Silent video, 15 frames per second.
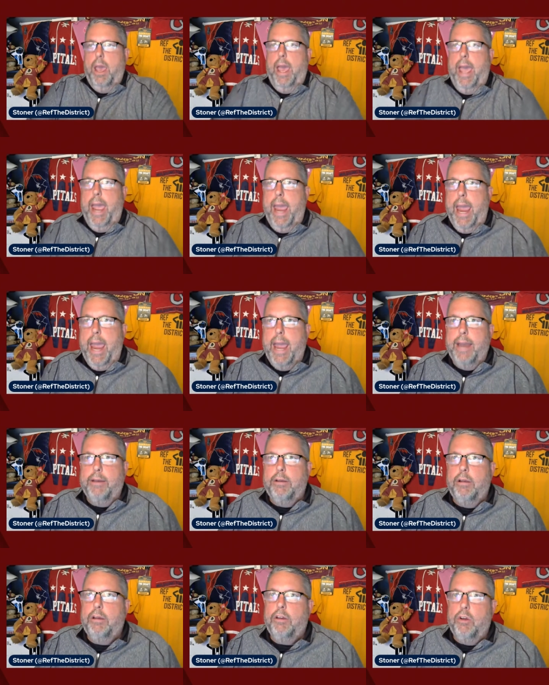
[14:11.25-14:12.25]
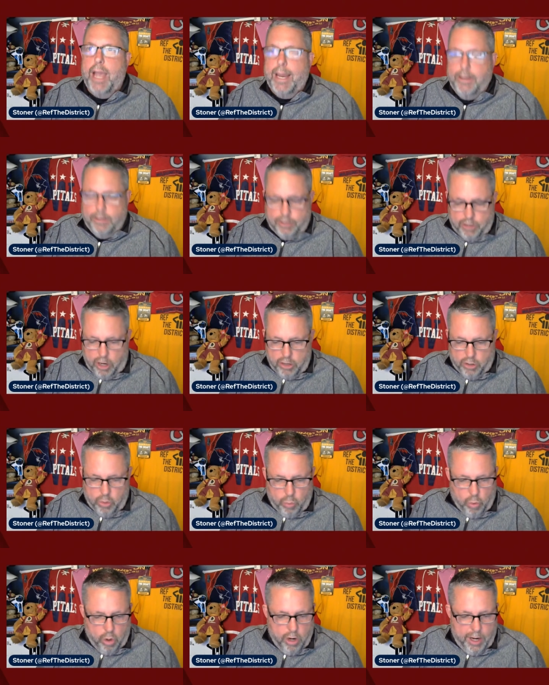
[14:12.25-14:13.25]
And you had to start
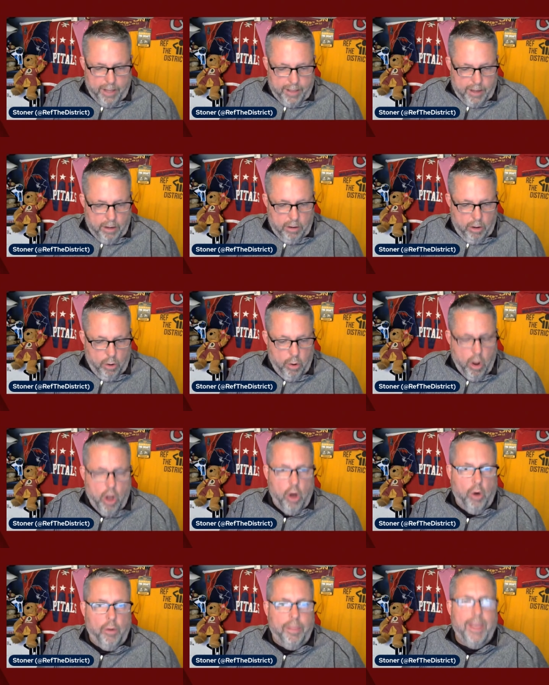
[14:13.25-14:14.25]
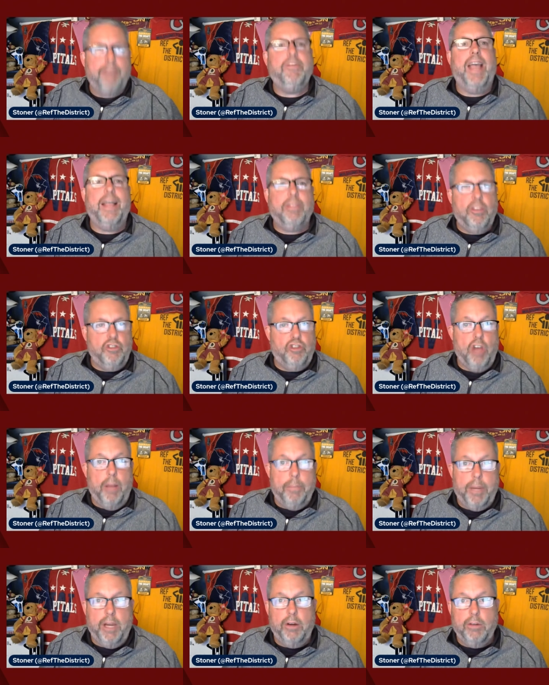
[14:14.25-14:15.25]
to worry that, oh no, they've got the
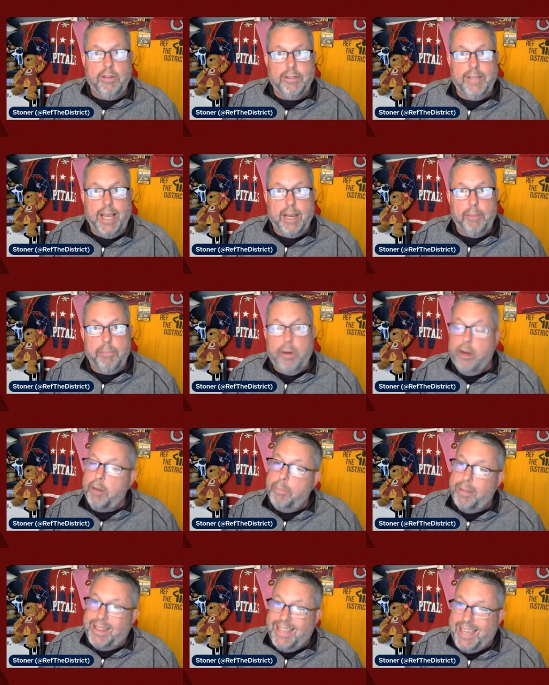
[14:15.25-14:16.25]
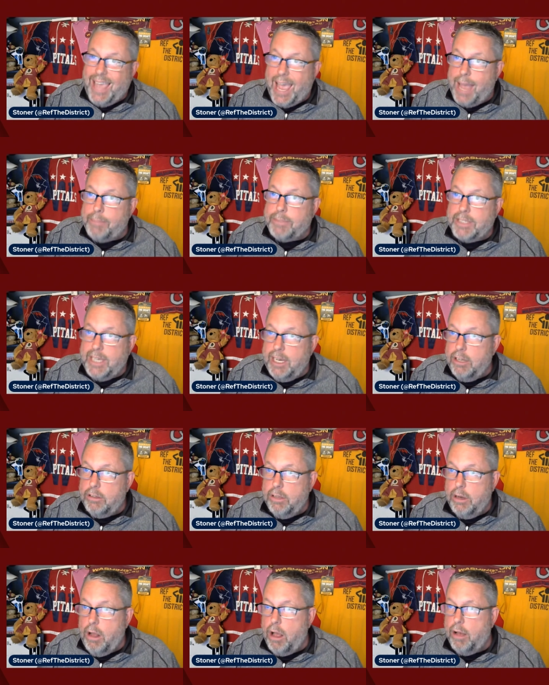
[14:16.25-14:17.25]
jump here in the second period, but the Caps
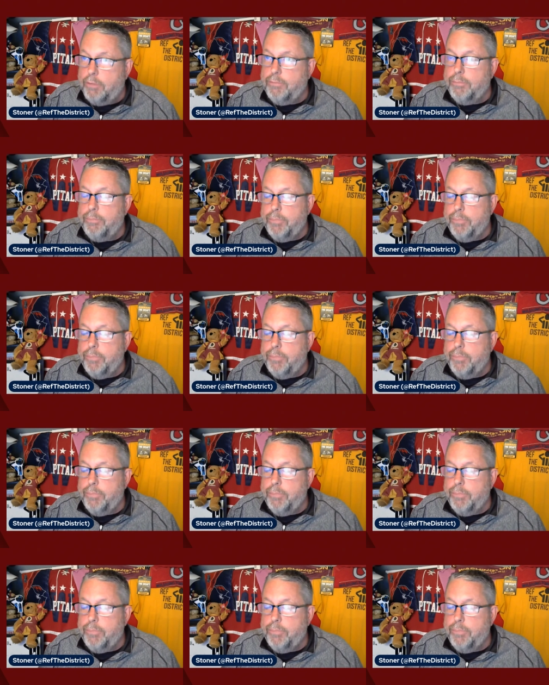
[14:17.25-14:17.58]
killed it off.